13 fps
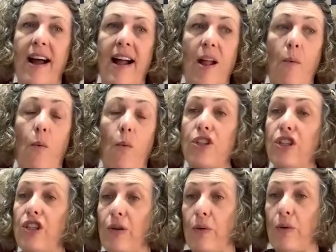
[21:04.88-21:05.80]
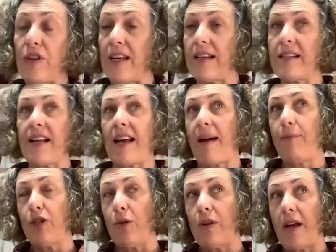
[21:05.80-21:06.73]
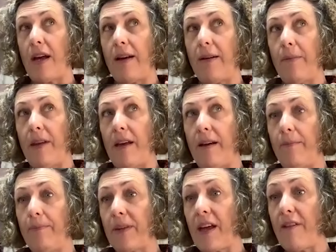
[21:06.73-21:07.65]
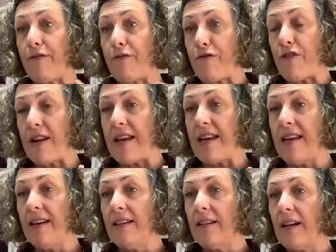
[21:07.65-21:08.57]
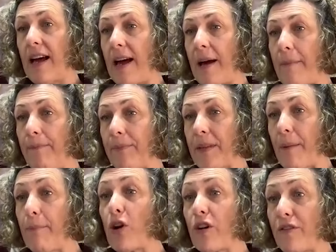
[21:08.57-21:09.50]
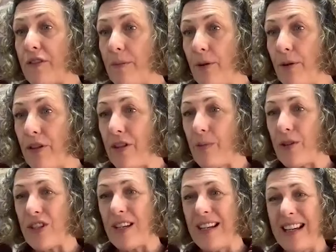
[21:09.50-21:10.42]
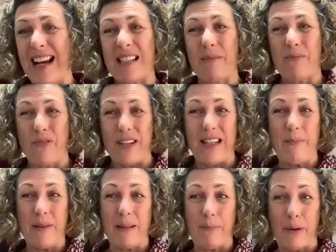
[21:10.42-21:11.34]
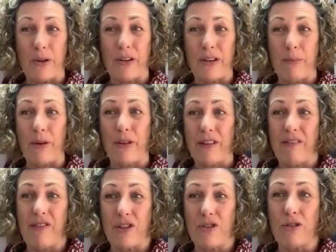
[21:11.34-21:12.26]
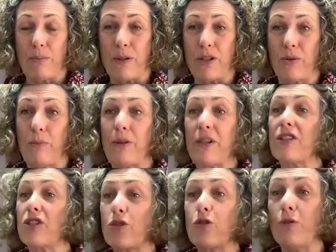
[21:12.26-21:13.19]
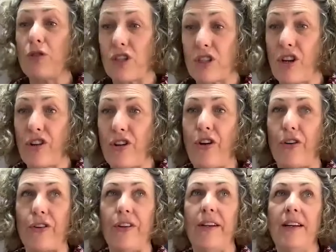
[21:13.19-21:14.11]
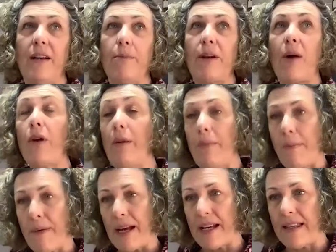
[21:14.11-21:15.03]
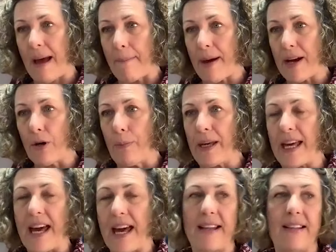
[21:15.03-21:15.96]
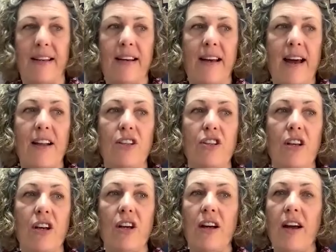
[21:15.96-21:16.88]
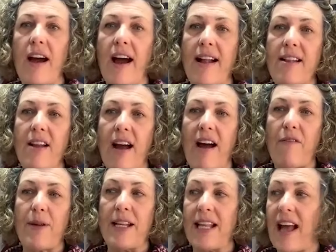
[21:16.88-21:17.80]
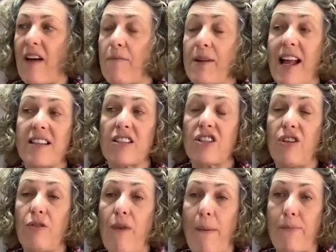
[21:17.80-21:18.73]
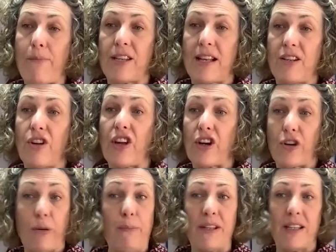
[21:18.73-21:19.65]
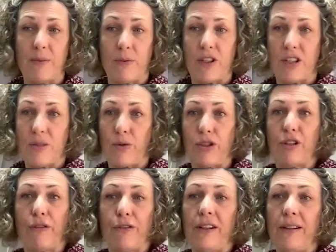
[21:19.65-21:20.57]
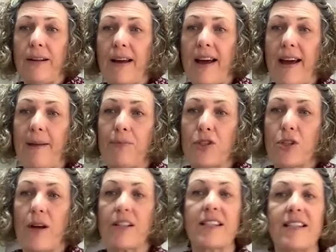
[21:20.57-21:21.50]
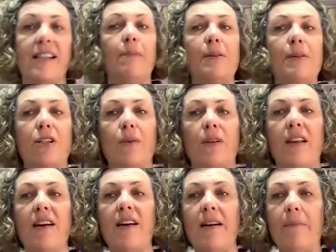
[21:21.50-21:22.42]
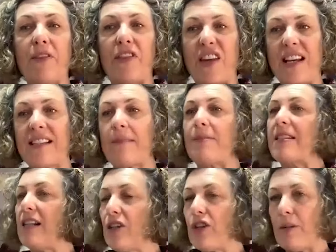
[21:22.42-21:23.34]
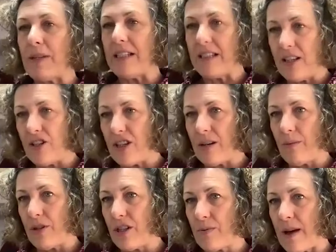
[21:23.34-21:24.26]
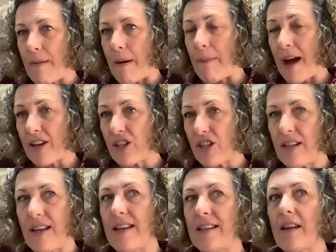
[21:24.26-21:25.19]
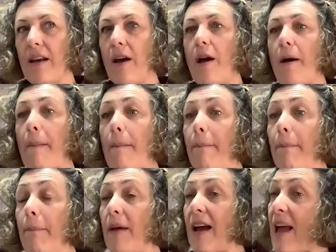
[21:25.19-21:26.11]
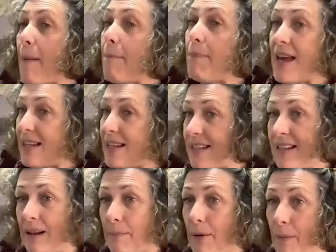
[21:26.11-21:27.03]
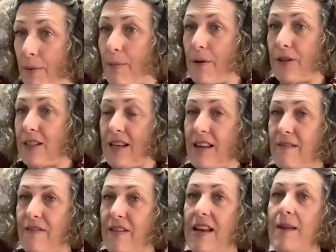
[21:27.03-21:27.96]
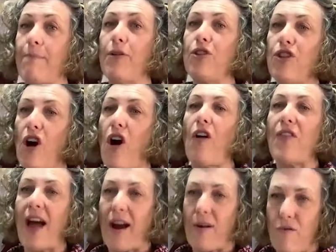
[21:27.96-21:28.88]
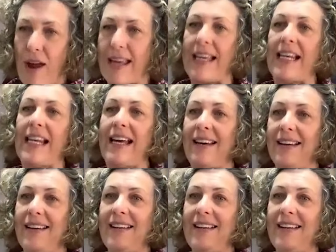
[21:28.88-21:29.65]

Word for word: and I want to do things like I'm doing a, um, a free um, block of the month, which hasn't really been a block of the month, if the truth be told, because so much has gone on, but I will be picking that back up again. And and I've been, I've been asked to represent other companies, which is wonderful. Um, so I'll still be doing things. I'm still going to be teaching, which is where my passion is. And I may still pop up on T V, but not on that regular,